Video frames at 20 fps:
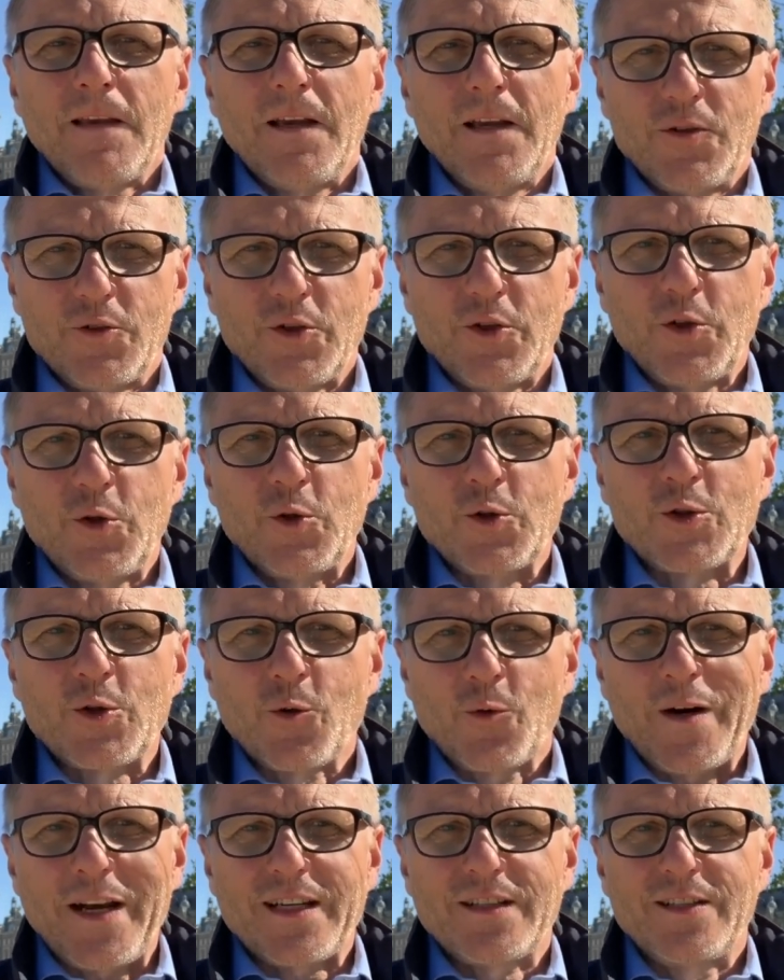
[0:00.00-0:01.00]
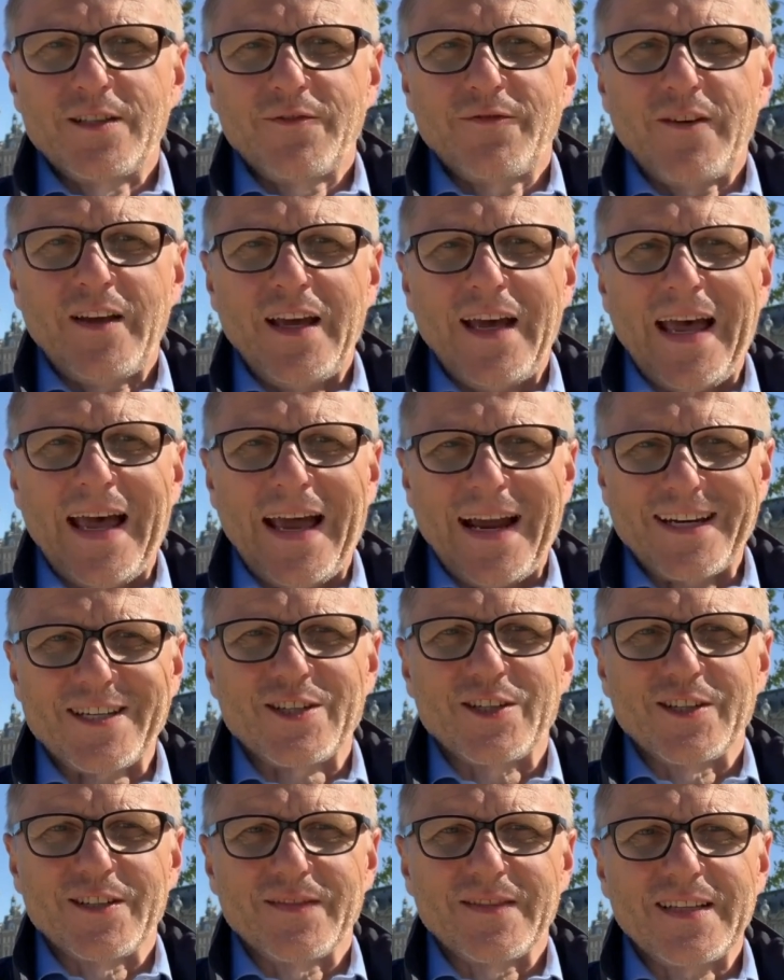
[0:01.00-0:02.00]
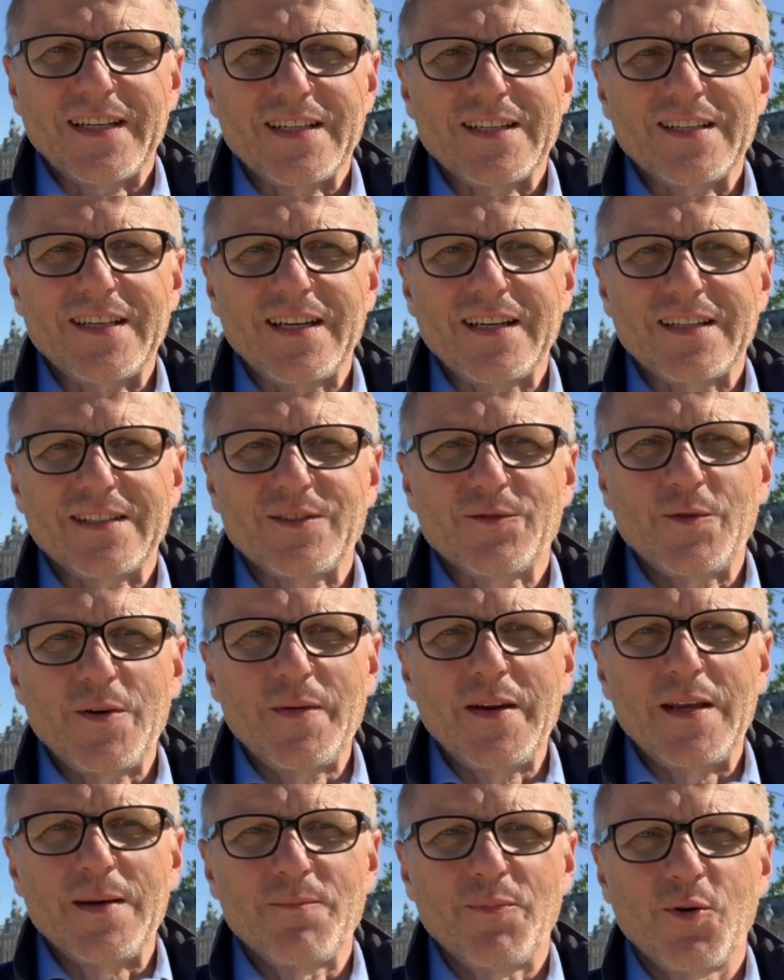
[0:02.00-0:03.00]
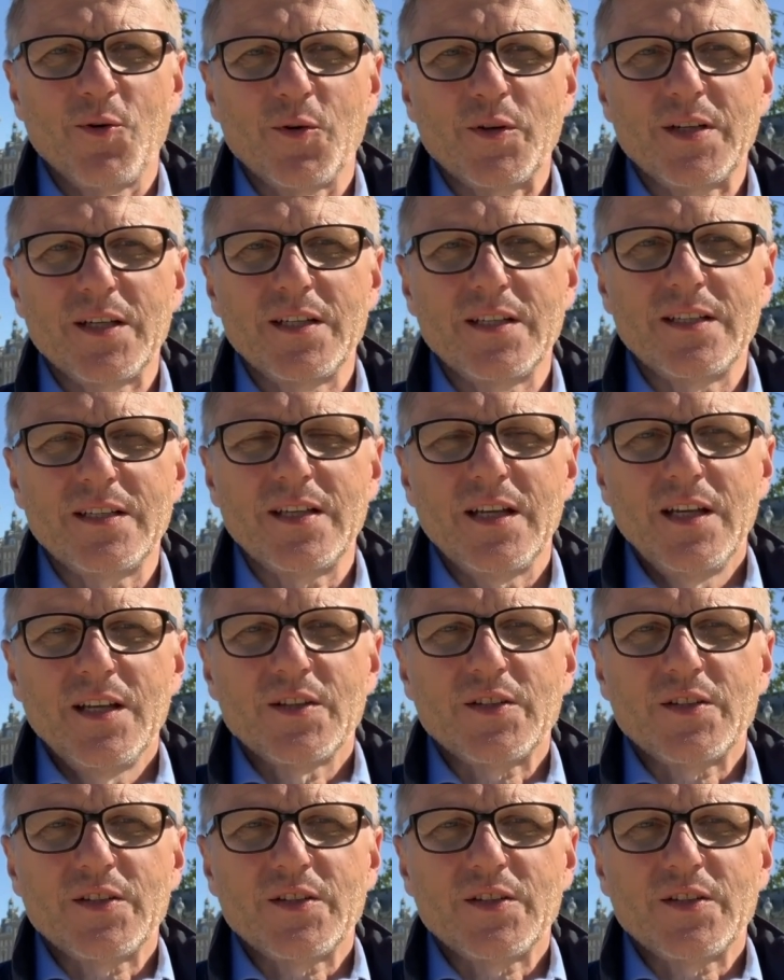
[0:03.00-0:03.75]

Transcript: introduce corrective action. That is extremely important.